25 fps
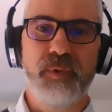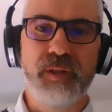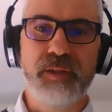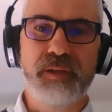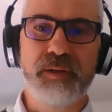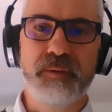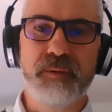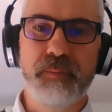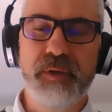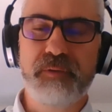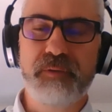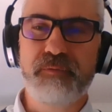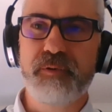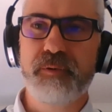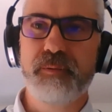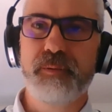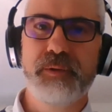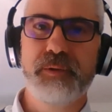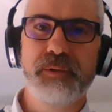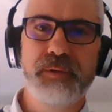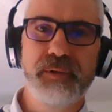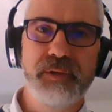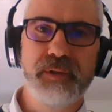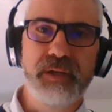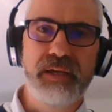Welcome
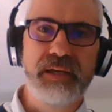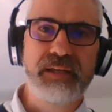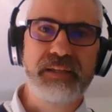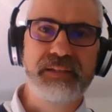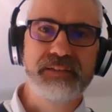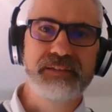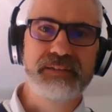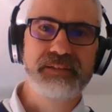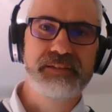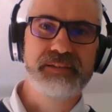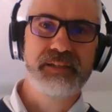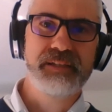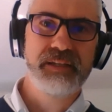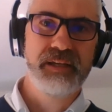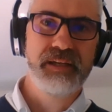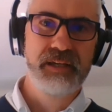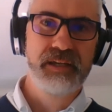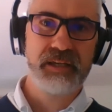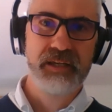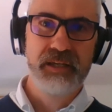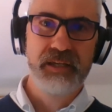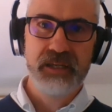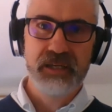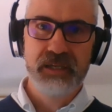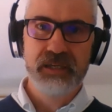everyone, and
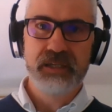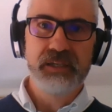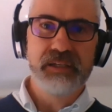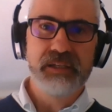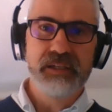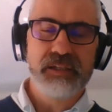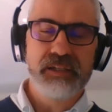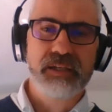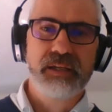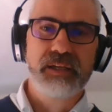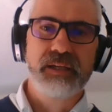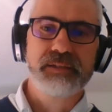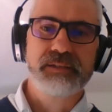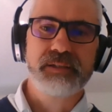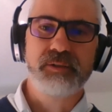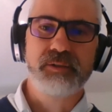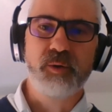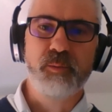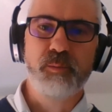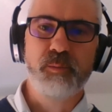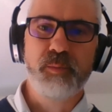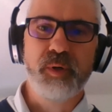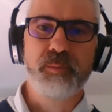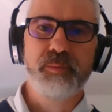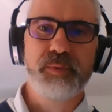in case I
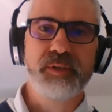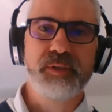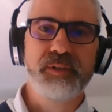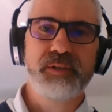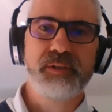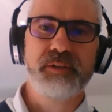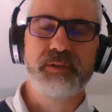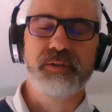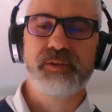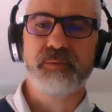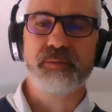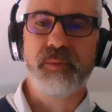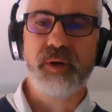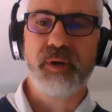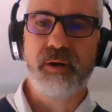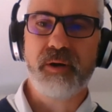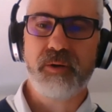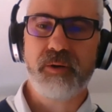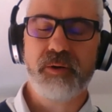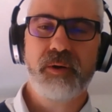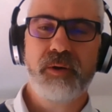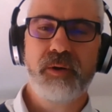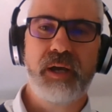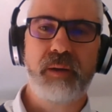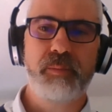don't bump into you
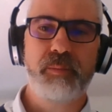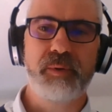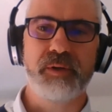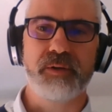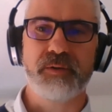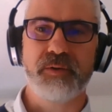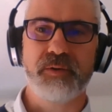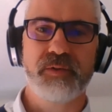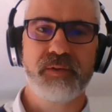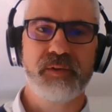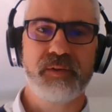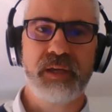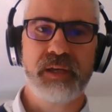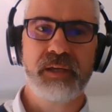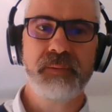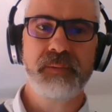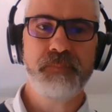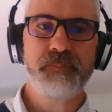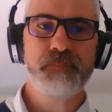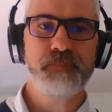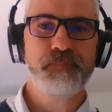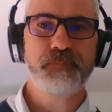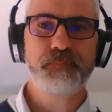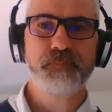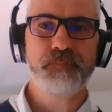tomorrow, happy Earth Day.